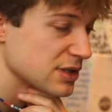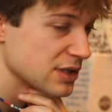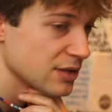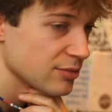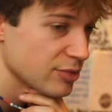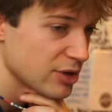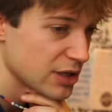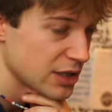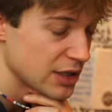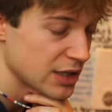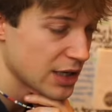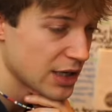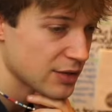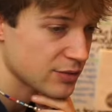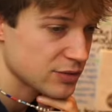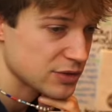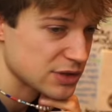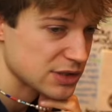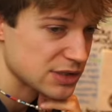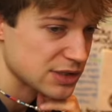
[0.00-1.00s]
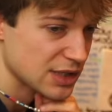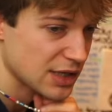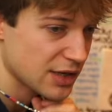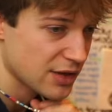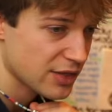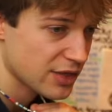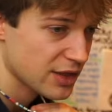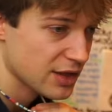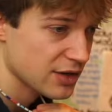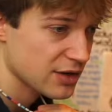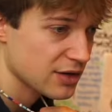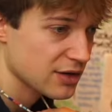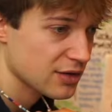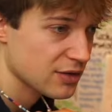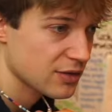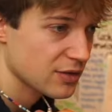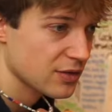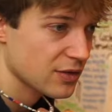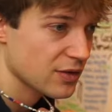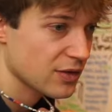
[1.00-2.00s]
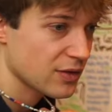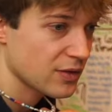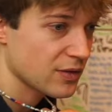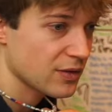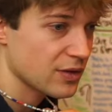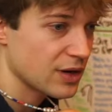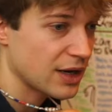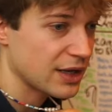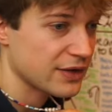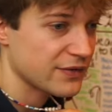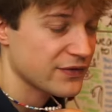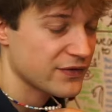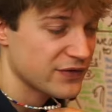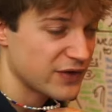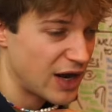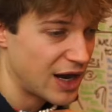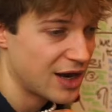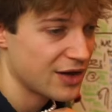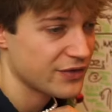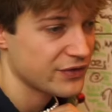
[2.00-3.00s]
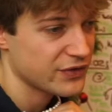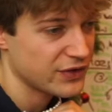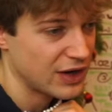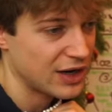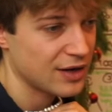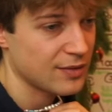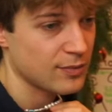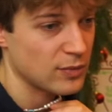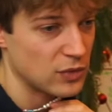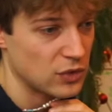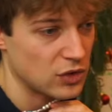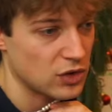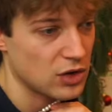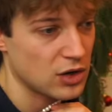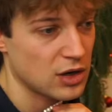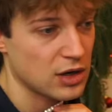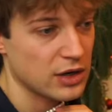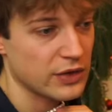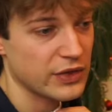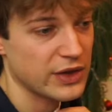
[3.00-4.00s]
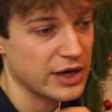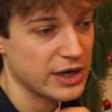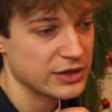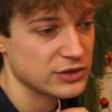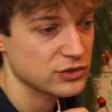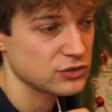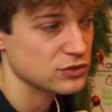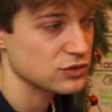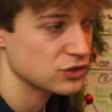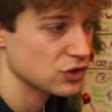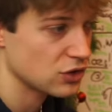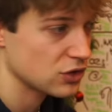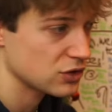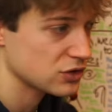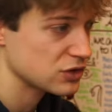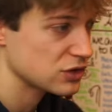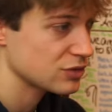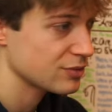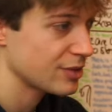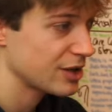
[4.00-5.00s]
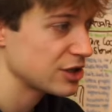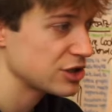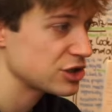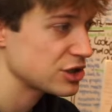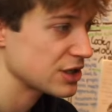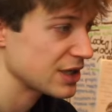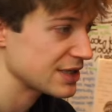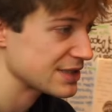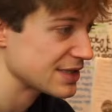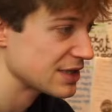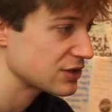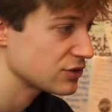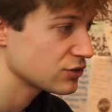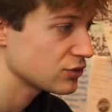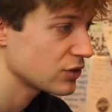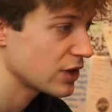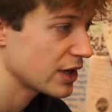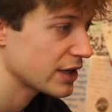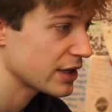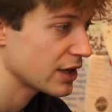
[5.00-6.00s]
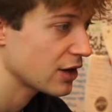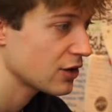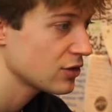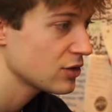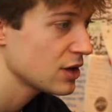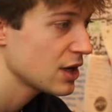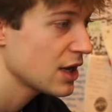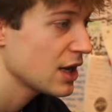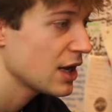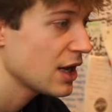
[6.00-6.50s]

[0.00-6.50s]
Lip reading: In the beginning I think like far more that I don't talk so much as I do right now,